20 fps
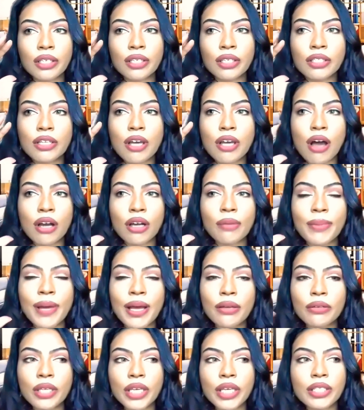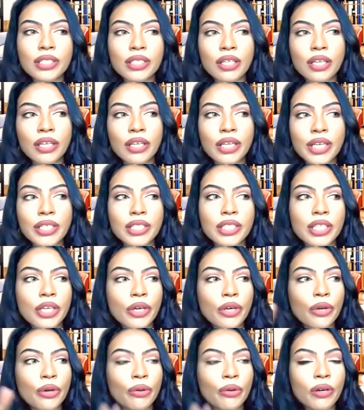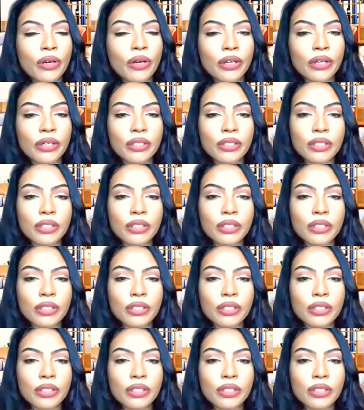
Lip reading: talk about SEO or